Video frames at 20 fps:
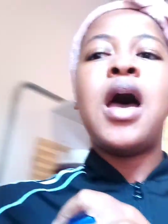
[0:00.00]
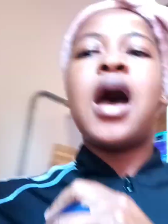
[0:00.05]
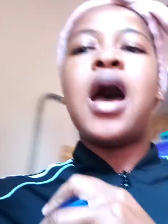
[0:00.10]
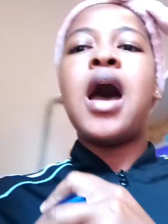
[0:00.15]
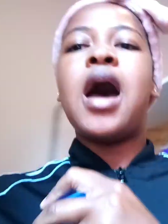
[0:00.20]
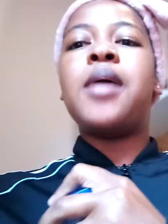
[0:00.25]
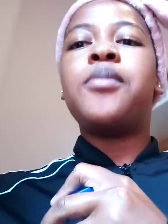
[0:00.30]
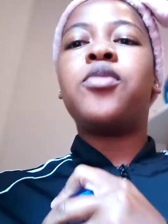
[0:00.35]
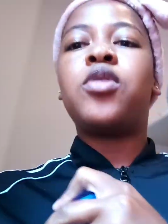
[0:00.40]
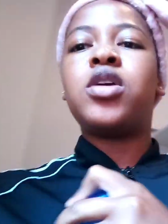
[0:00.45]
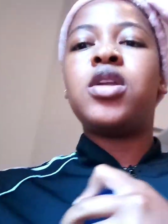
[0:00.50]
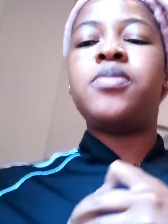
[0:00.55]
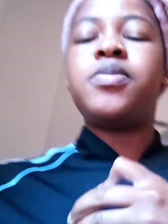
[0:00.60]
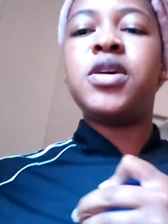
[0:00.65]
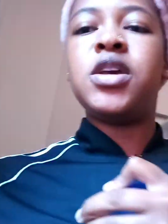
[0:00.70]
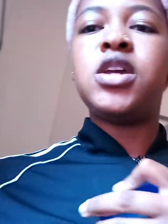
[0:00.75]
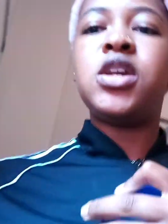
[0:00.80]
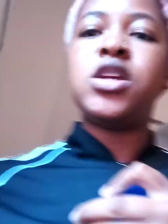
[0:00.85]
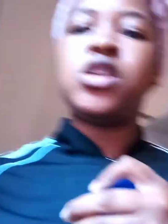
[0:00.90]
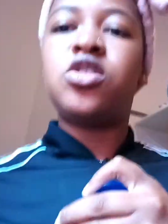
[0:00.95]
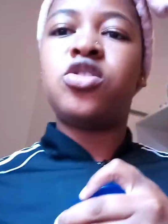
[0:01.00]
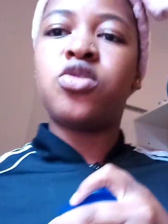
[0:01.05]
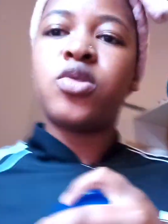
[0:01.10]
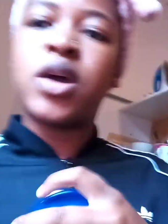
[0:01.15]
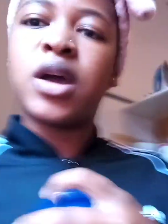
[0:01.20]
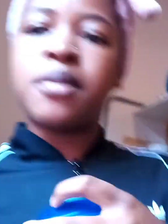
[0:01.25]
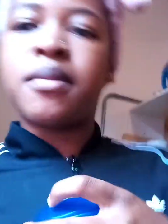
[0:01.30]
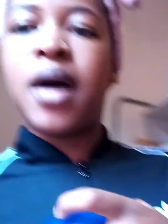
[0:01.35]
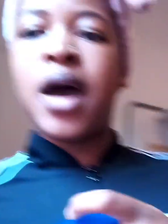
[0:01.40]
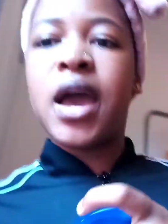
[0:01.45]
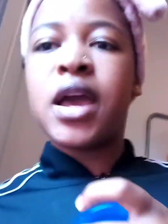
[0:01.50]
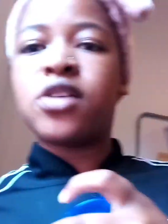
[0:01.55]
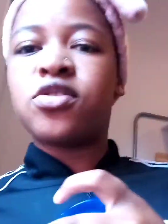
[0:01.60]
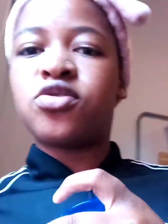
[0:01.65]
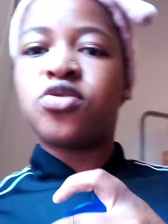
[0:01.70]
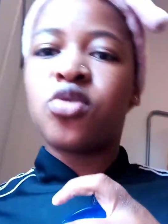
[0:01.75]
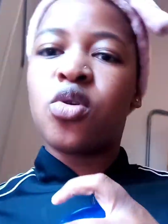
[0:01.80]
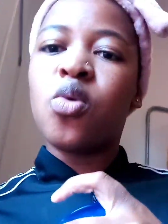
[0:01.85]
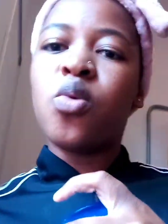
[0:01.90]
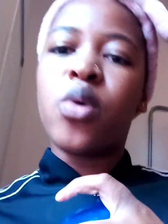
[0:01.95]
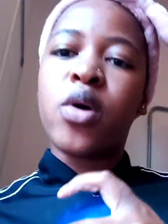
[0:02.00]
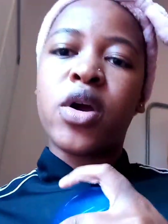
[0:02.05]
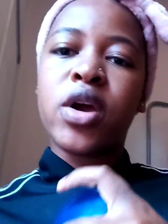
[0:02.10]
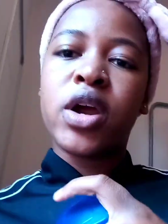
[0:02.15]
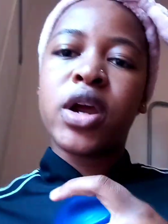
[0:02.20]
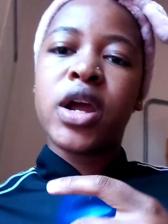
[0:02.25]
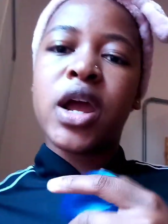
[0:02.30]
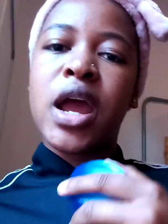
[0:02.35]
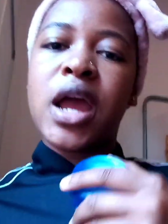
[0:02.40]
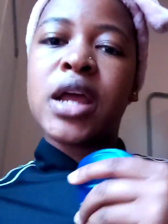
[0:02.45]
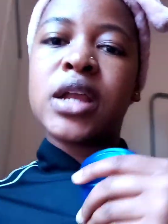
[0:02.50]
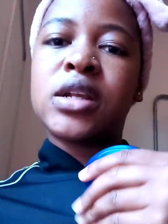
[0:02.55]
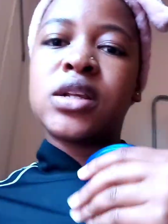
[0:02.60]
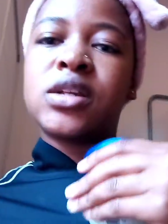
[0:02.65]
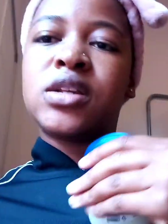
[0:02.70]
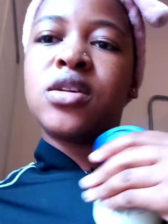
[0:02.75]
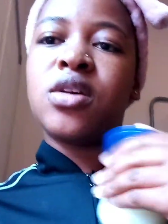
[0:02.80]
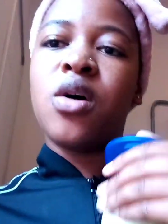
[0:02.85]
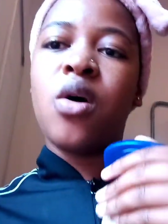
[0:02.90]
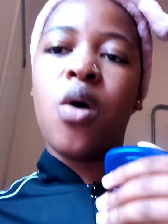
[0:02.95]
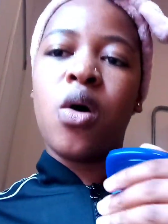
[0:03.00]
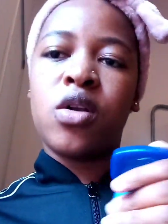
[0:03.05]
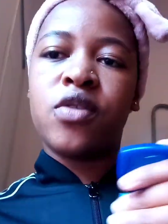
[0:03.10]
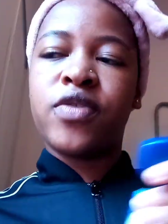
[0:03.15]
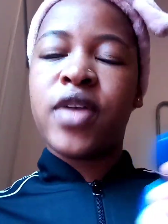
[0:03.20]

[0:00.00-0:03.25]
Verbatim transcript: I'm gonna be doing my schoolwork and all of